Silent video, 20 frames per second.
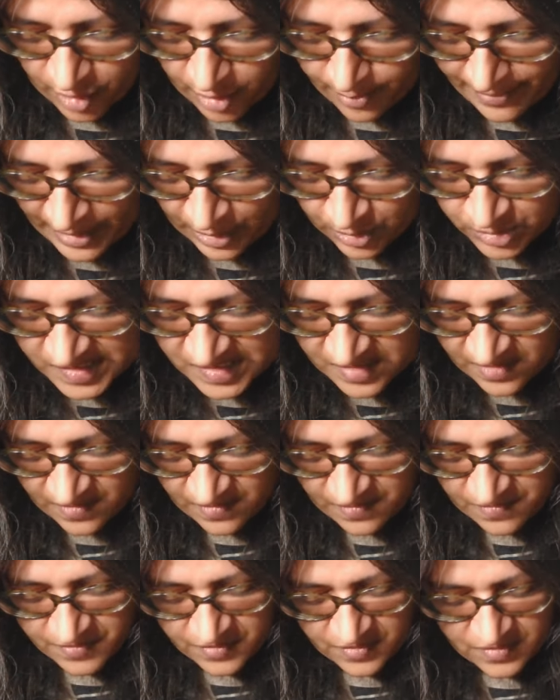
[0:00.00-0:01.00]
of
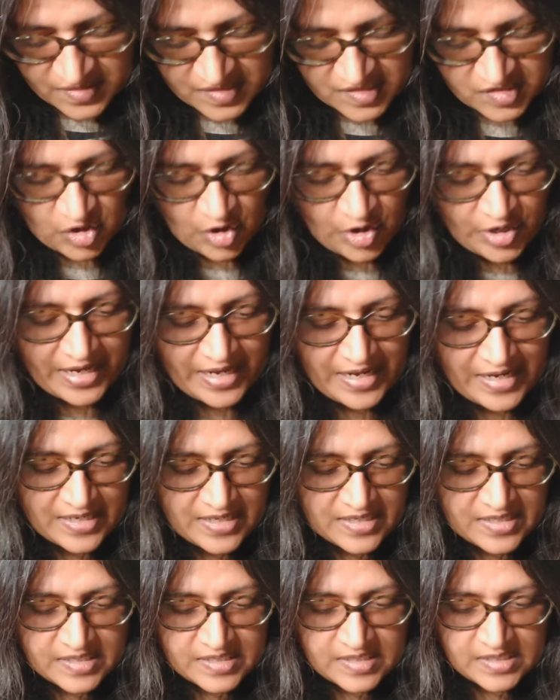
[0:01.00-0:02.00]
startitis,
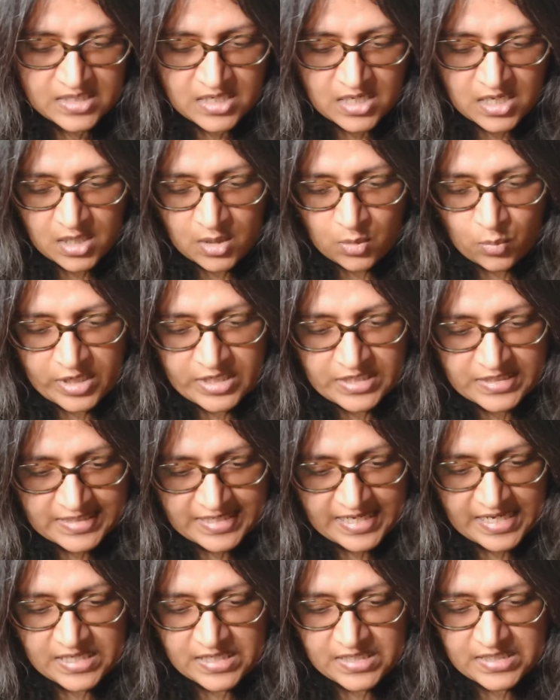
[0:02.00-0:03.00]
we decided to
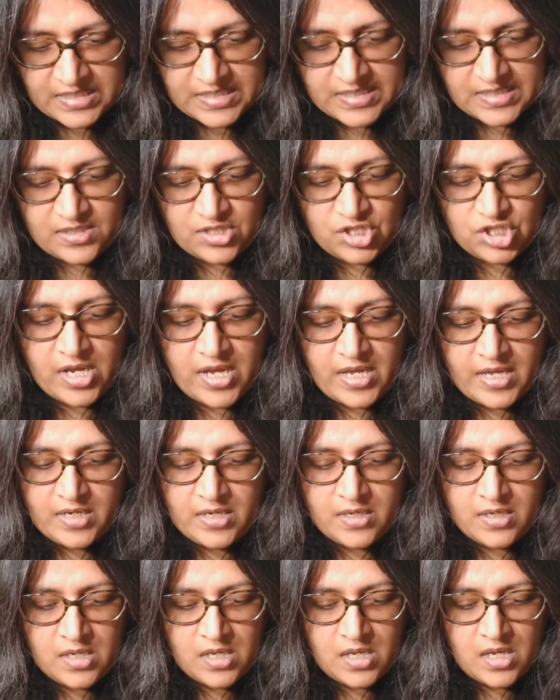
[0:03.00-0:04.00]
stitch on
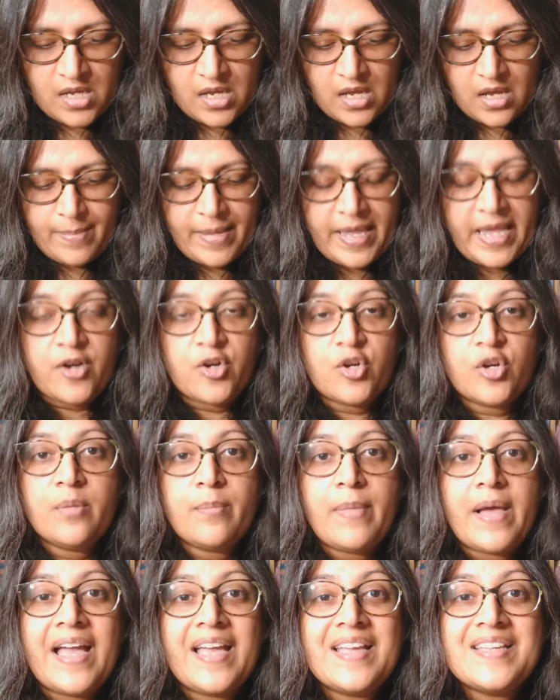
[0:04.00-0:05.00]
a pattern by
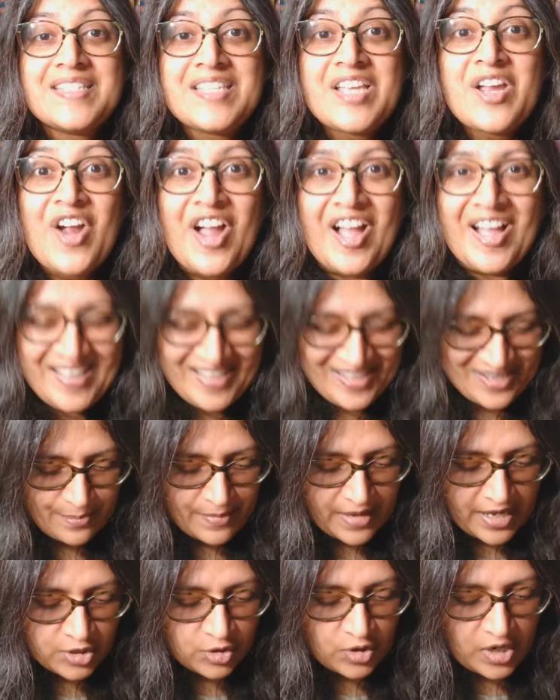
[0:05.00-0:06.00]
Sarah
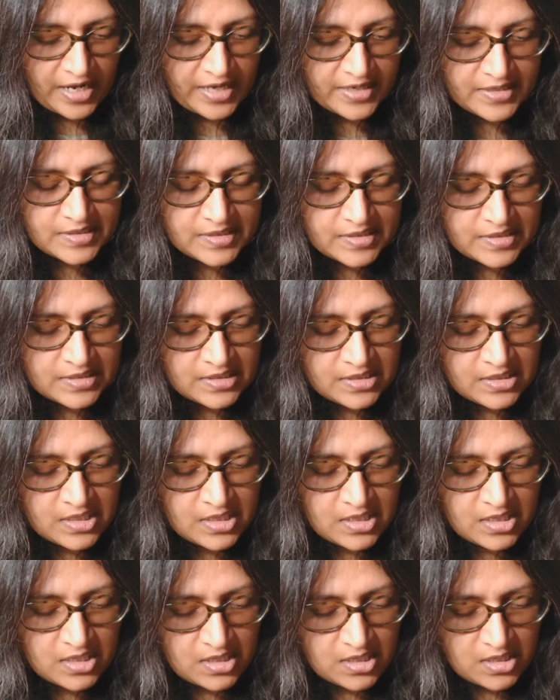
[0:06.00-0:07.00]
Modcross.
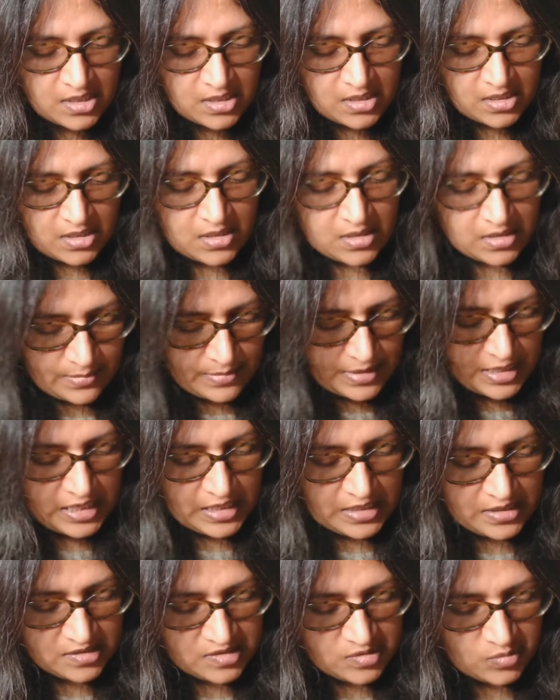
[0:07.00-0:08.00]
Let me get it sorted
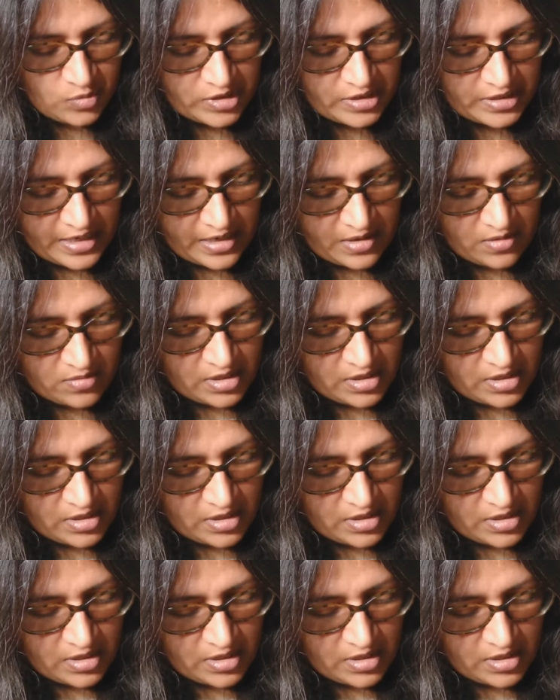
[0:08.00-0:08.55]
out here.